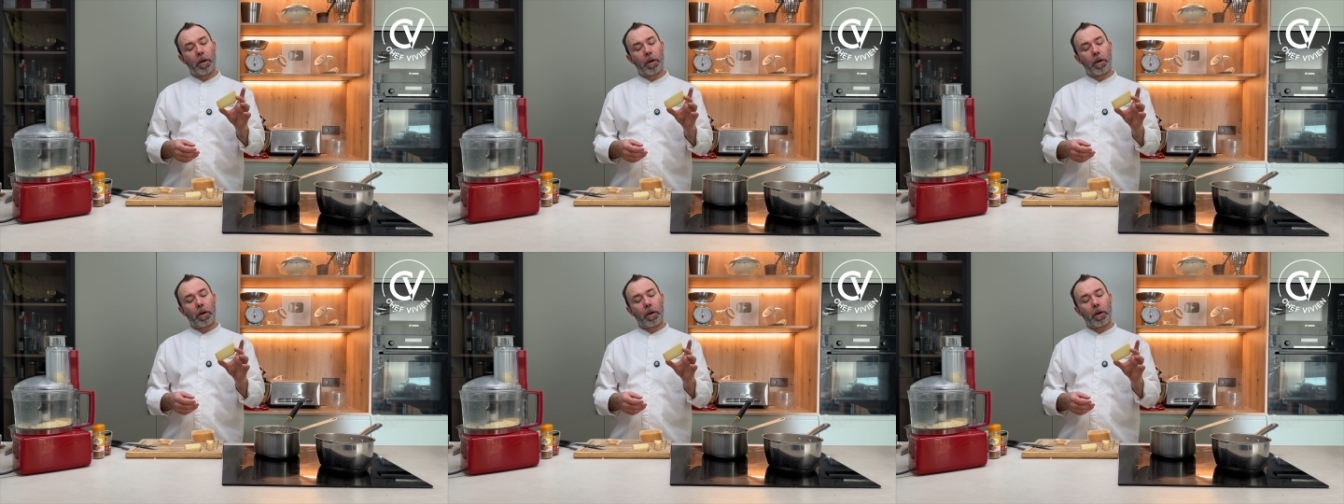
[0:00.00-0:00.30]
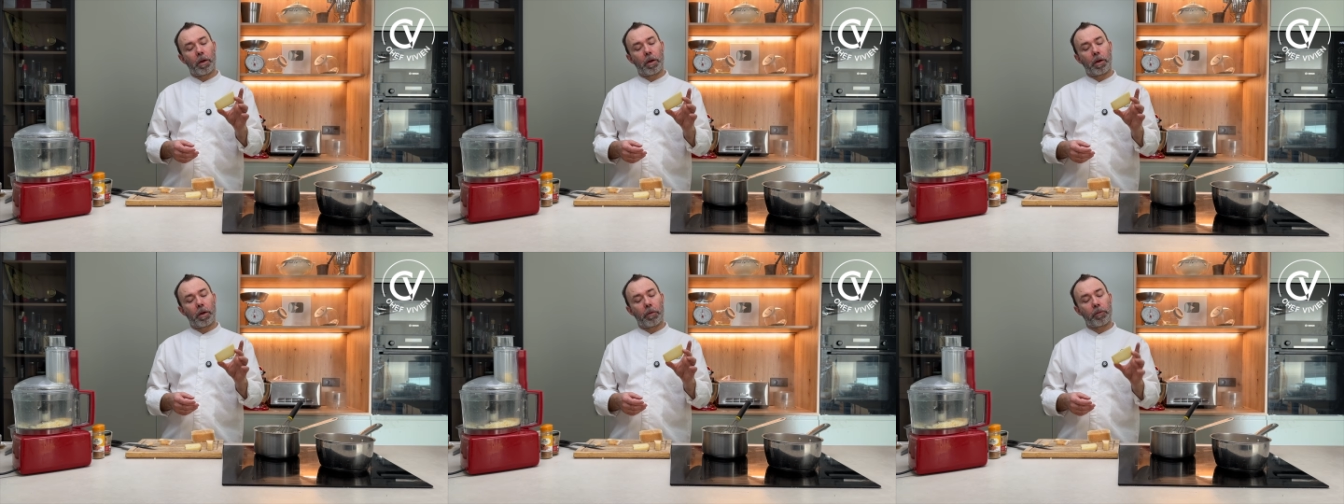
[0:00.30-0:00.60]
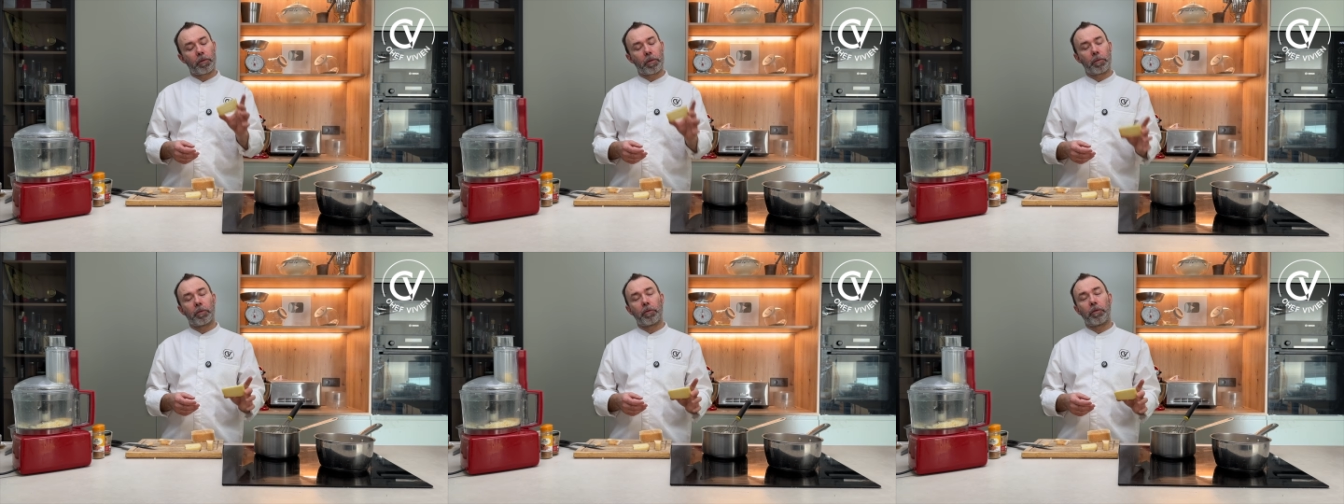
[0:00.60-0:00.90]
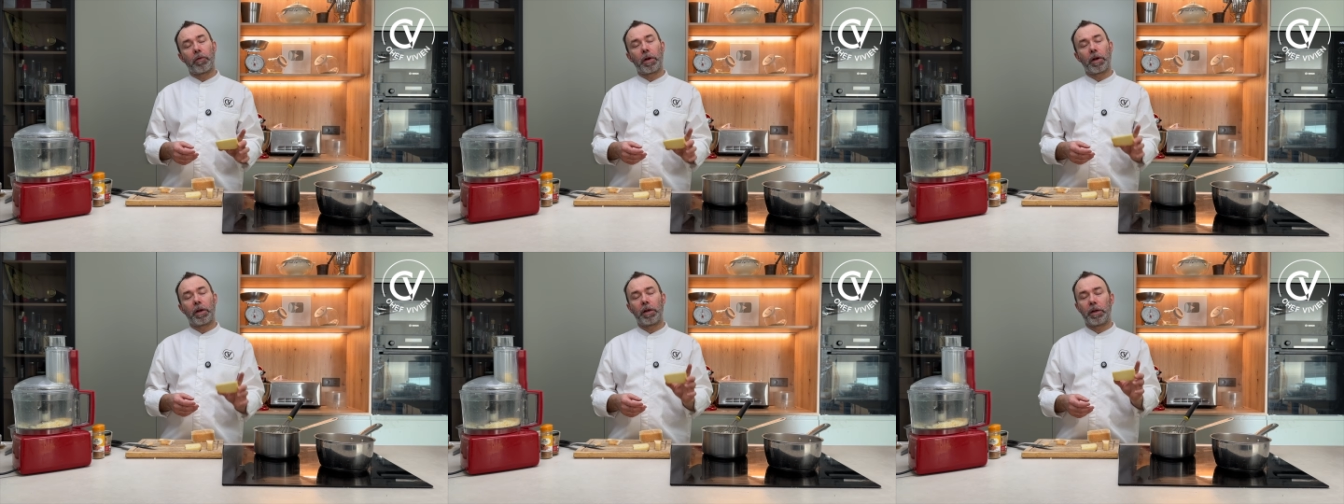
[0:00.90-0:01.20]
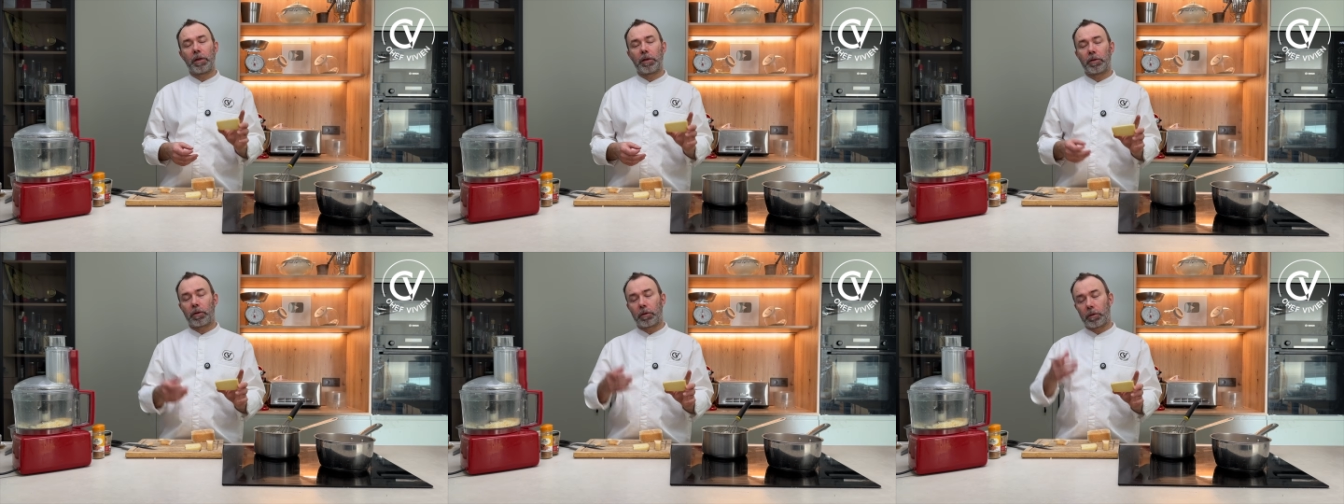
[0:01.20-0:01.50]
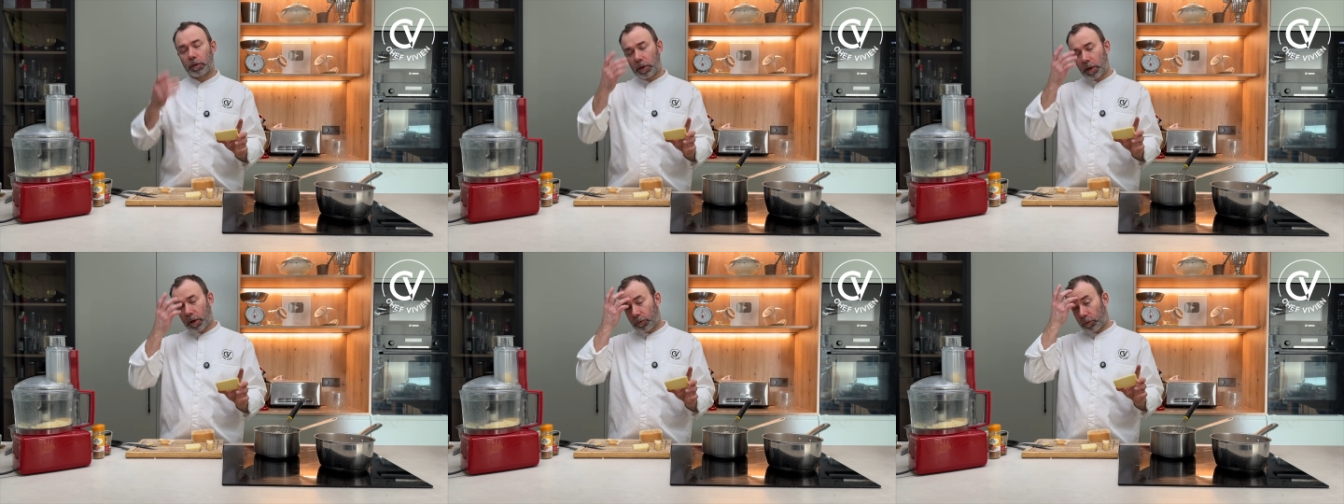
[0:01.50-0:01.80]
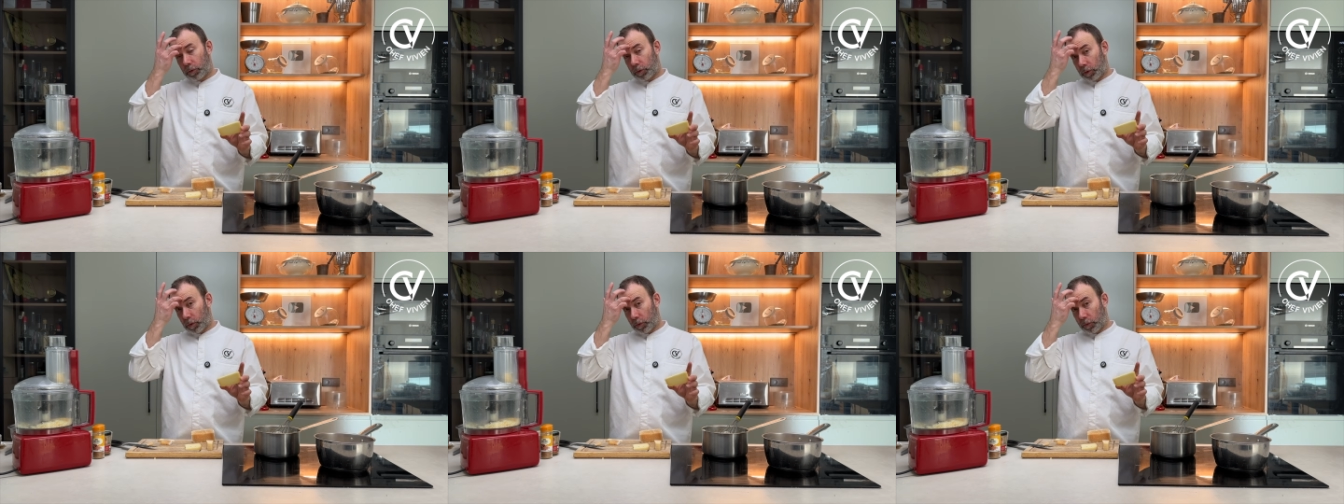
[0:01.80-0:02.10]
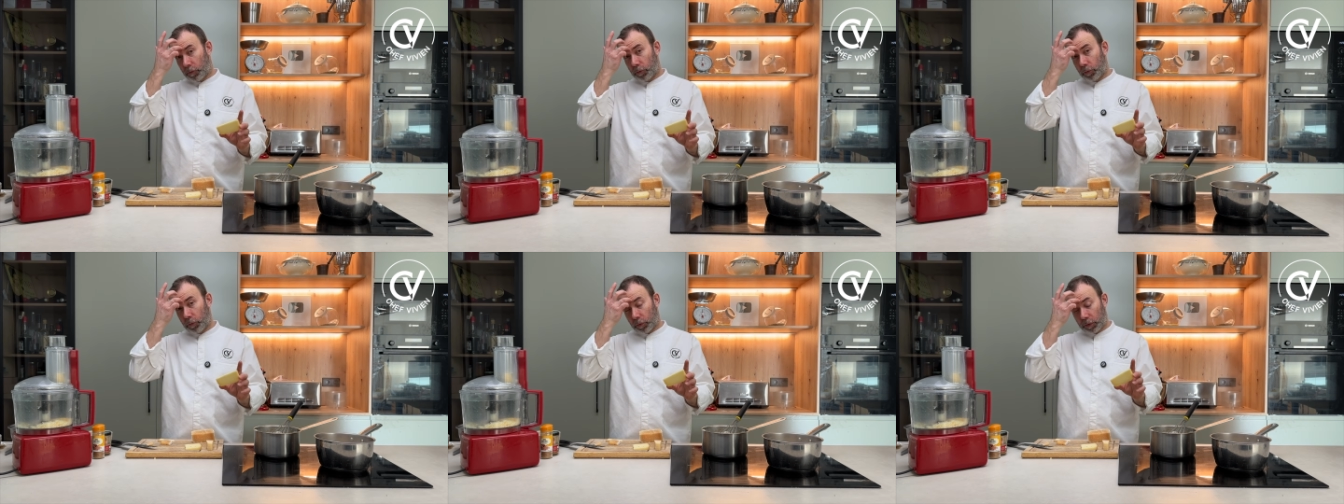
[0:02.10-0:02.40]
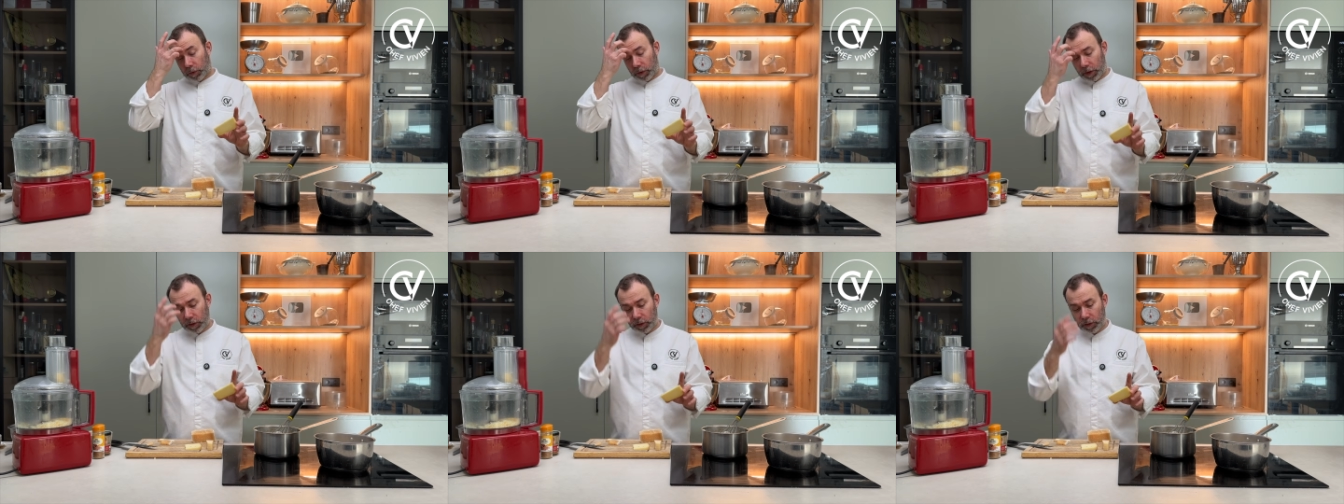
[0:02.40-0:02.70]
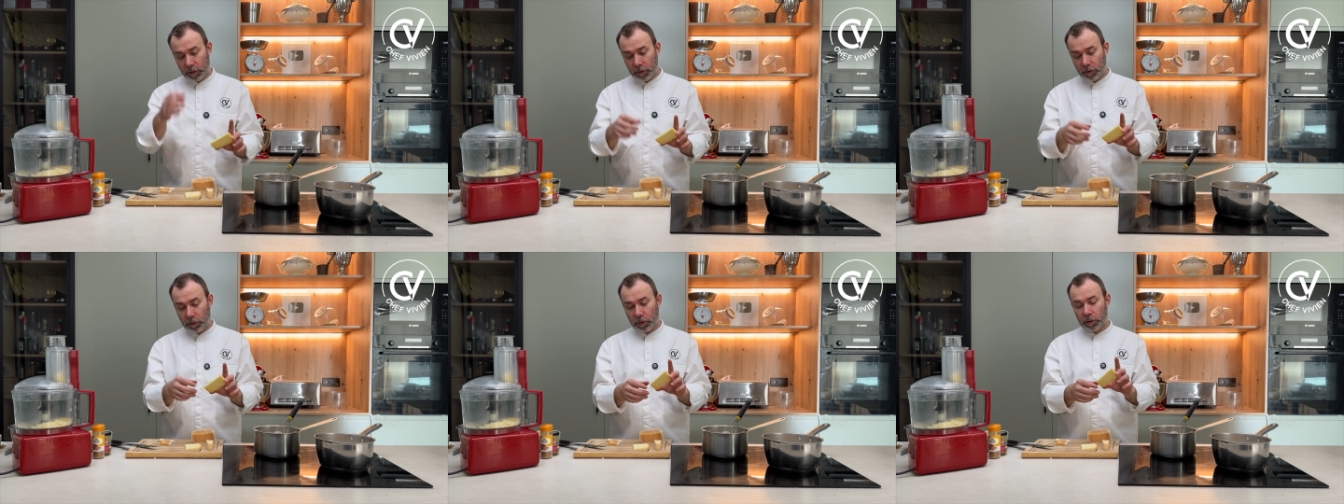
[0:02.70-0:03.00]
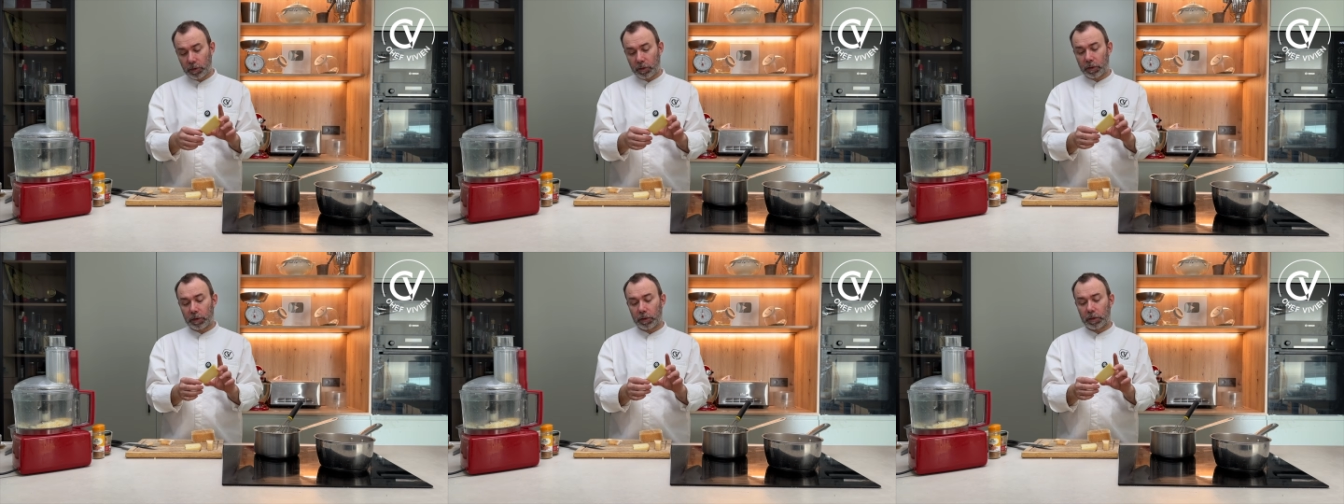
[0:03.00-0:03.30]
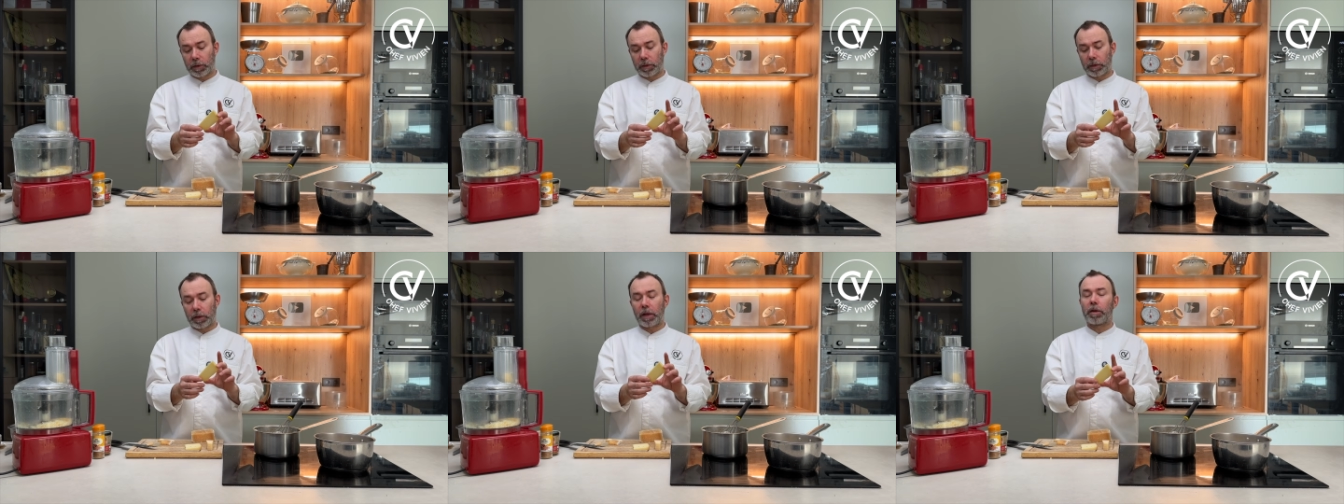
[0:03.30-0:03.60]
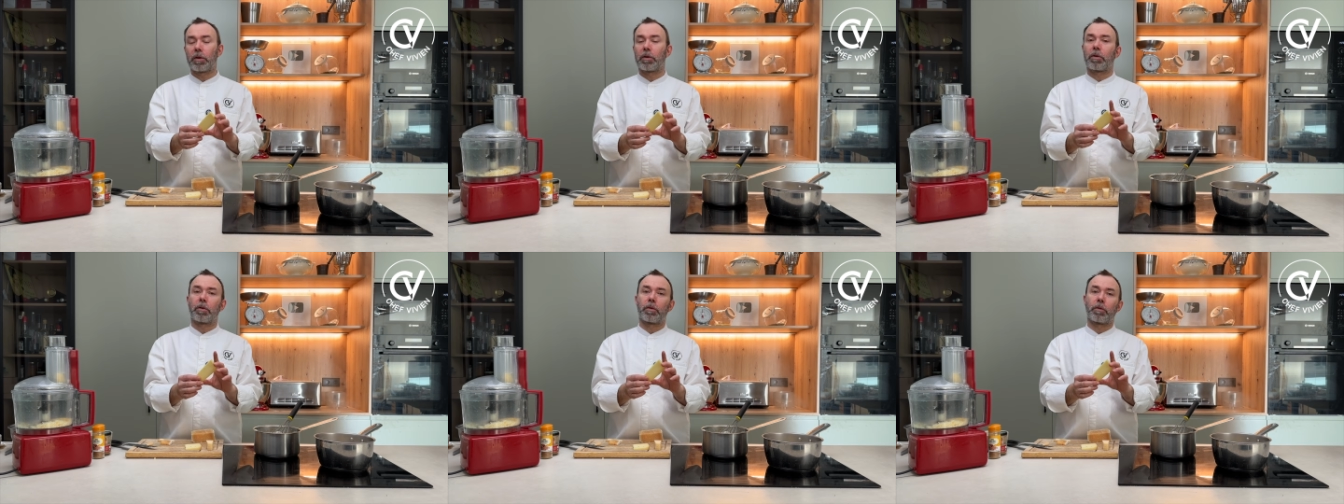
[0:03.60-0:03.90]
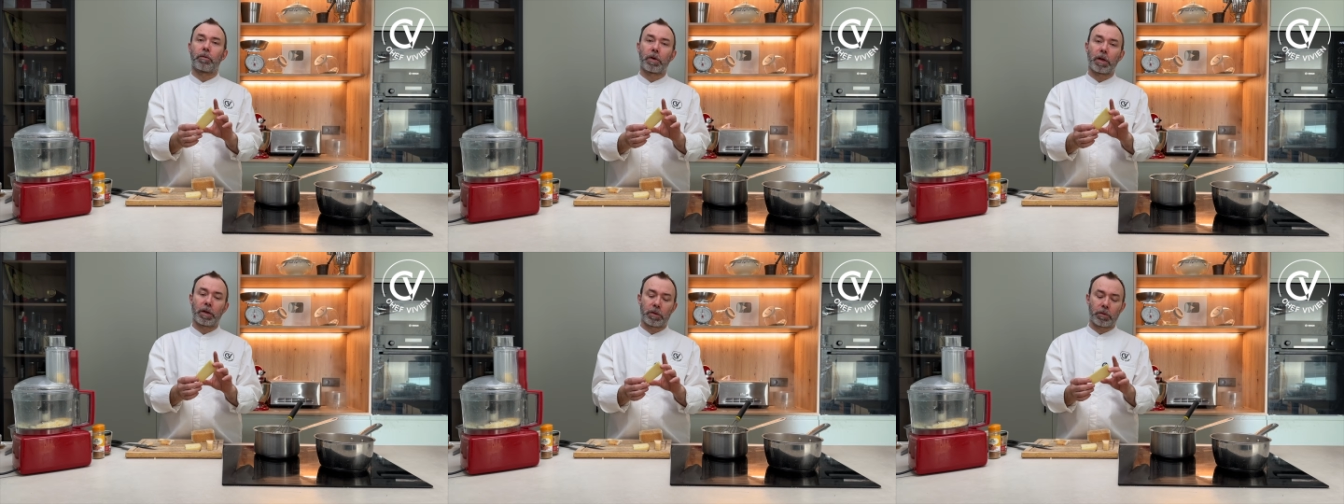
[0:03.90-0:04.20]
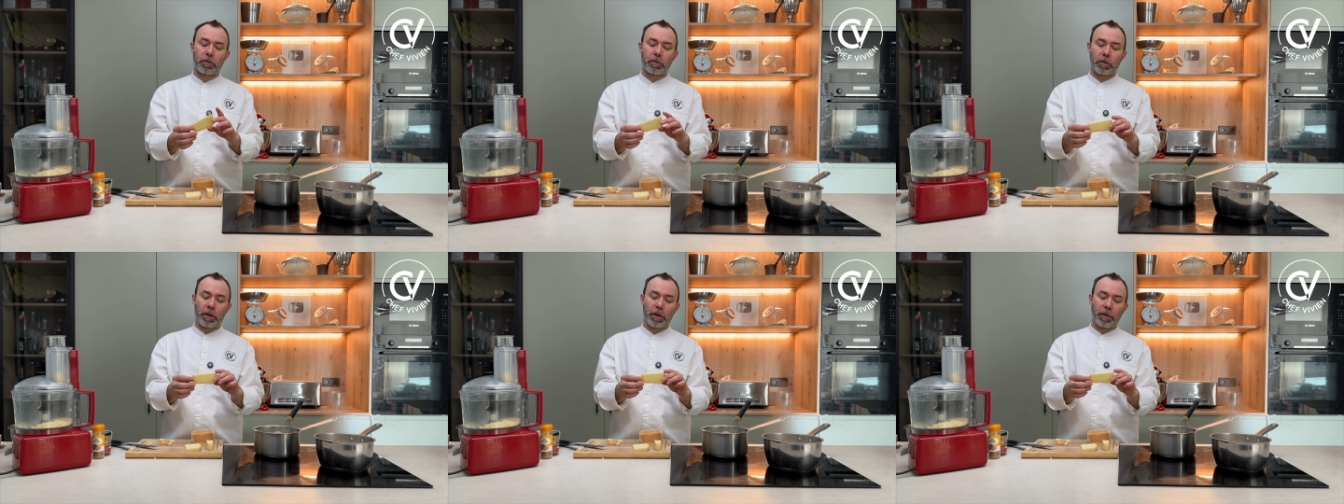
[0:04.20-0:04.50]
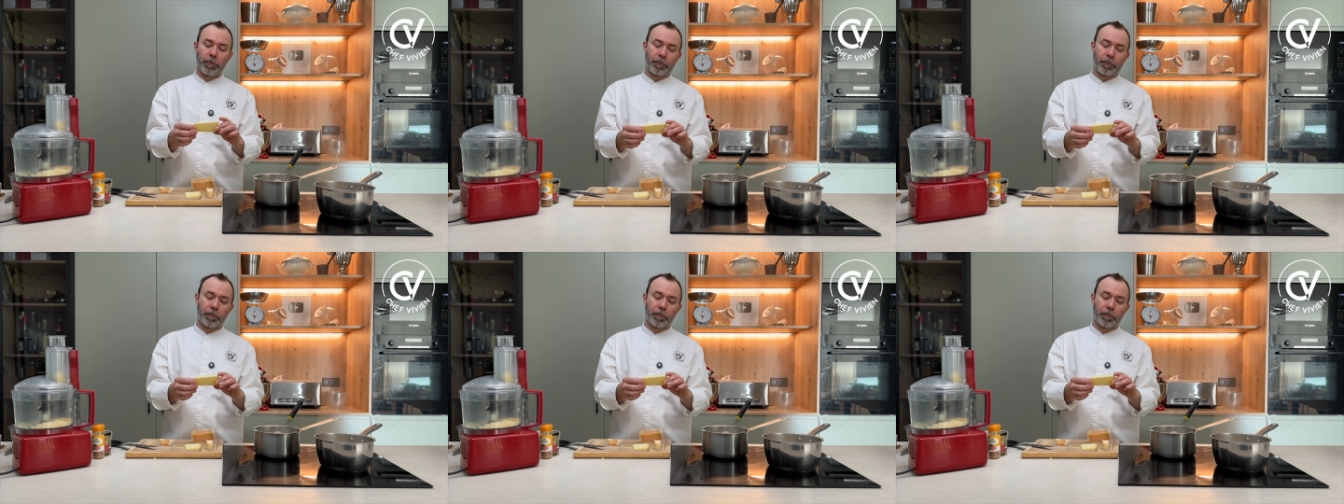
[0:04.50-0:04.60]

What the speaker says: from a very little town, Forces, in the center of Gascony,